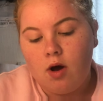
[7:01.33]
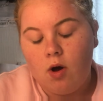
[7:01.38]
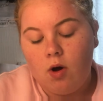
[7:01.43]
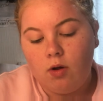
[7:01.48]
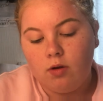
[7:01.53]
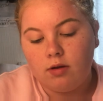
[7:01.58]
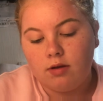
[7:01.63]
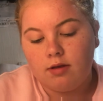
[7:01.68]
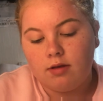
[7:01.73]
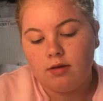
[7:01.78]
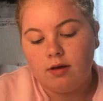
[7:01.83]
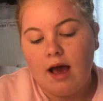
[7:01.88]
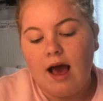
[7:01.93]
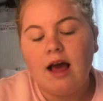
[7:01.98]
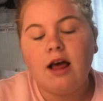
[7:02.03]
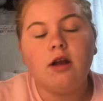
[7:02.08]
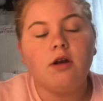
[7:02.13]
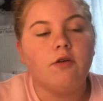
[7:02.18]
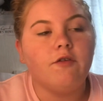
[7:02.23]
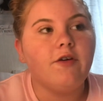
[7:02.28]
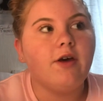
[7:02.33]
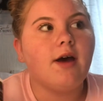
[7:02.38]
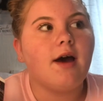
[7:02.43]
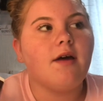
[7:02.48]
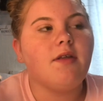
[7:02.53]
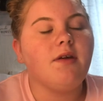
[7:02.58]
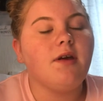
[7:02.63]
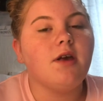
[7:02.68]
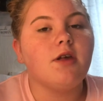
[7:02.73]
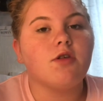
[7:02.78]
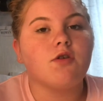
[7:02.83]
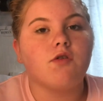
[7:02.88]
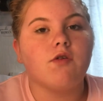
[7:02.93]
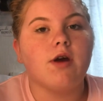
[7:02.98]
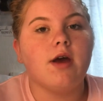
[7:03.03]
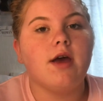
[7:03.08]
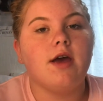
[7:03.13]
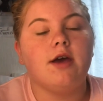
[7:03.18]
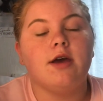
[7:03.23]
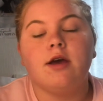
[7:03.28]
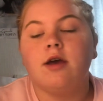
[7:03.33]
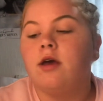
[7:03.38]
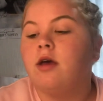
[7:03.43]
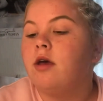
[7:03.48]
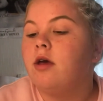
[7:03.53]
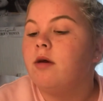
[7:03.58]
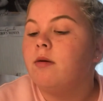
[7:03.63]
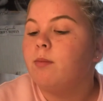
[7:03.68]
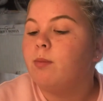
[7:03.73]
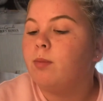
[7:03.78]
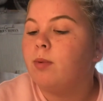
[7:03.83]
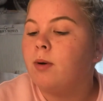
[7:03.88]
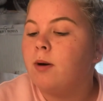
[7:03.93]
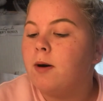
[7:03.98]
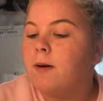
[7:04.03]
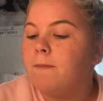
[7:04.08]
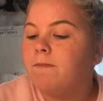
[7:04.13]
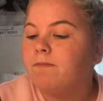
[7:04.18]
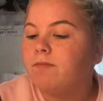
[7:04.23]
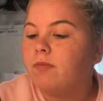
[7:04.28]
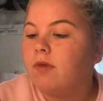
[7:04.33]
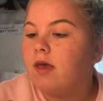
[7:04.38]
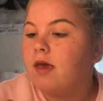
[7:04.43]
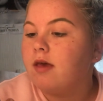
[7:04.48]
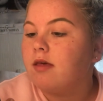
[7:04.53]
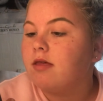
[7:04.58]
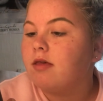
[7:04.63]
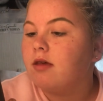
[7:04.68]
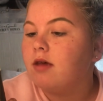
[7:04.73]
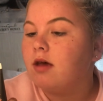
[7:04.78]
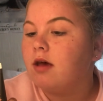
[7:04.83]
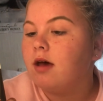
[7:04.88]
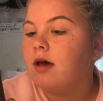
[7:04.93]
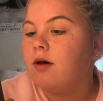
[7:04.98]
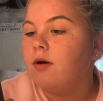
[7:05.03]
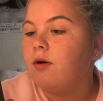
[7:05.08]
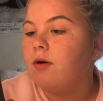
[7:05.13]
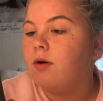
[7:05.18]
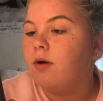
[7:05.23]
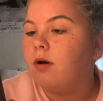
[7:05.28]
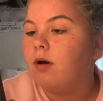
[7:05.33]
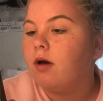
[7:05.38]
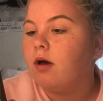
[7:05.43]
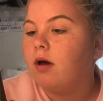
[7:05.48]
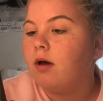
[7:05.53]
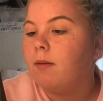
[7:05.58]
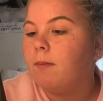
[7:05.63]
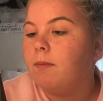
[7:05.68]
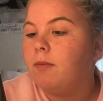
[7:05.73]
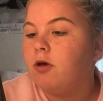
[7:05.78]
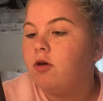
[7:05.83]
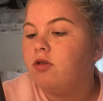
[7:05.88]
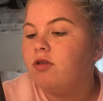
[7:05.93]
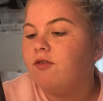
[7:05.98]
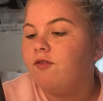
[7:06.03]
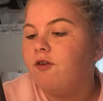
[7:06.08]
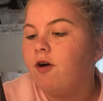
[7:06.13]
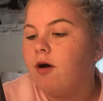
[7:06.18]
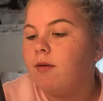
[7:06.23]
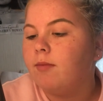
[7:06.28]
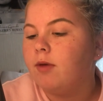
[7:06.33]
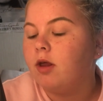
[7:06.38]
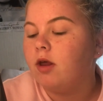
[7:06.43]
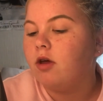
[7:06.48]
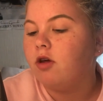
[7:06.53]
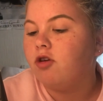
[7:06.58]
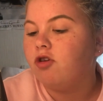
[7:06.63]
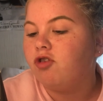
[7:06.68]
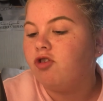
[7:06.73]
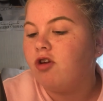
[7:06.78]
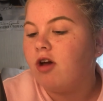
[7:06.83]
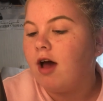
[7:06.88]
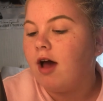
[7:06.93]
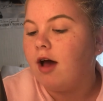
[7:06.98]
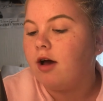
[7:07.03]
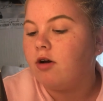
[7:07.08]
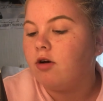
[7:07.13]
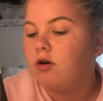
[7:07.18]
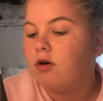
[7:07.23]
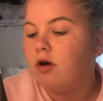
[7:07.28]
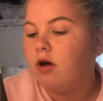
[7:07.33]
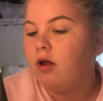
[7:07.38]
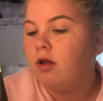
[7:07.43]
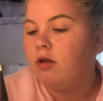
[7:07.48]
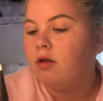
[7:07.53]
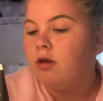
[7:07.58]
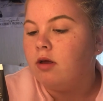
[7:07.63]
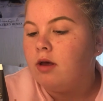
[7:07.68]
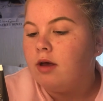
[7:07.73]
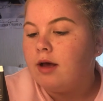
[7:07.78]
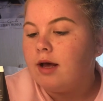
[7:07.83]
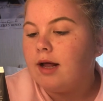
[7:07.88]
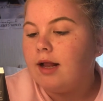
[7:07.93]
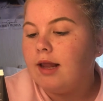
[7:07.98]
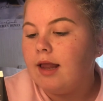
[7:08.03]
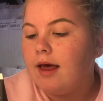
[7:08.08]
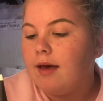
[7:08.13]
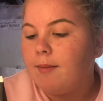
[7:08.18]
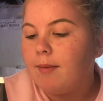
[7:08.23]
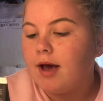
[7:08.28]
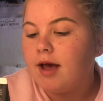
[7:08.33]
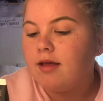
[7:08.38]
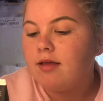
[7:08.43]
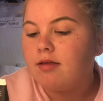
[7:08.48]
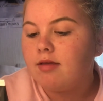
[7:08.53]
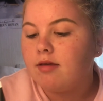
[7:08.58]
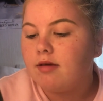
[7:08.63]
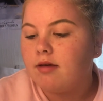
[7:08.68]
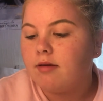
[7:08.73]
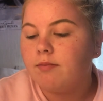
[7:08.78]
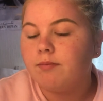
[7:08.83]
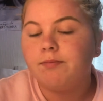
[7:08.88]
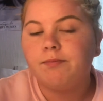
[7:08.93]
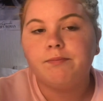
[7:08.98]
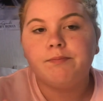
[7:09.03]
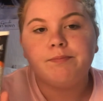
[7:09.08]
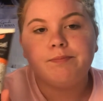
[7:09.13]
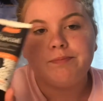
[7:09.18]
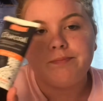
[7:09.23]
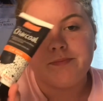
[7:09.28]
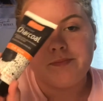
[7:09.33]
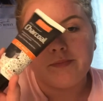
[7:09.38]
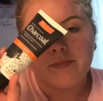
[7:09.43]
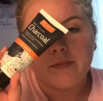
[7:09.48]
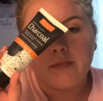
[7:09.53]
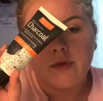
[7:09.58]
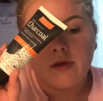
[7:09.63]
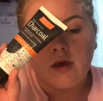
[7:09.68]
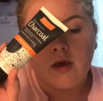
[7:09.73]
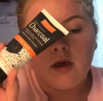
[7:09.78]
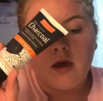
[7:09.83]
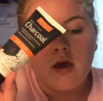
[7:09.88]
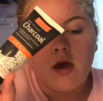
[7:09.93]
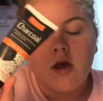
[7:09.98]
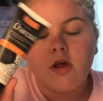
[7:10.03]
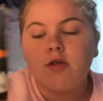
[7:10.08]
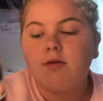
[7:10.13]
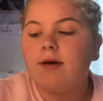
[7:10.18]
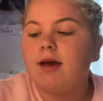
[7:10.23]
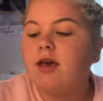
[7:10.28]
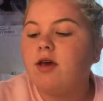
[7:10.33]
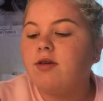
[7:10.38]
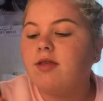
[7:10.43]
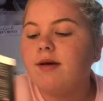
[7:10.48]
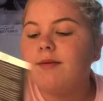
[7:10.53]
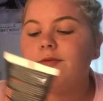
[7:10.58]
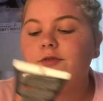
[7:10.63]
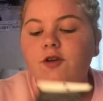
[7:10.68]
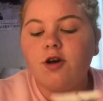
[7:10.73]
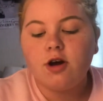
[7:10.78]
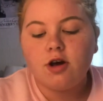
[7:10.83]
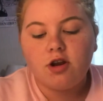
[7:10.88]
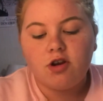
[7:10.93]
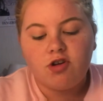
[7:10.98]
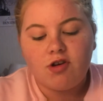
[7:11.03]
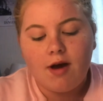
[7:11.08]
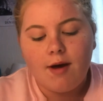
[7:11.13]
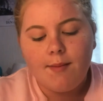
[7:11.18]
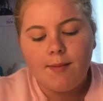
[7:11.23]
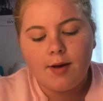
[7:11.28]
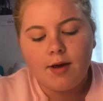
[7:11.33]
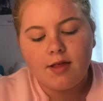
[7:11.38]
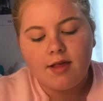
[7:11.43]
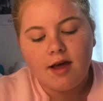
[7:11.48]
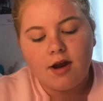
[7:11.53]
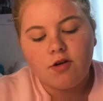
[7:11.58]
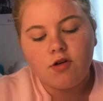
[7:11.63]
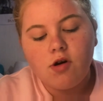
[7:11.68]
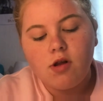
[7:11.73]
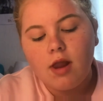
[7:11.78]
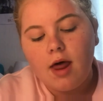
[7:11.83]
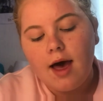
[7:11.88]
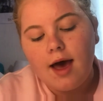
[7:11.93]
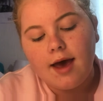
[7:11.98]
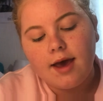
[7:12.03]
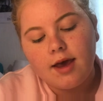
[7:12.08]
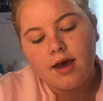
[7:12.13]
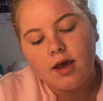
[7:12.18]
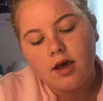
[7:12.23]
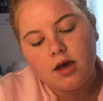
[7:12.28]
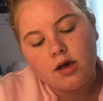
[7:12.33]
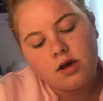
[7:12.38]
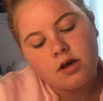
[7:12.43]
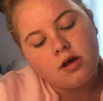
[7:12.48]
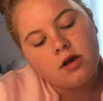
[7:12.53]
I love it, I think it's great. But it's the Beauty Formulas Charcoal Clay Mask. So I use that before I go in the shower, because I don't like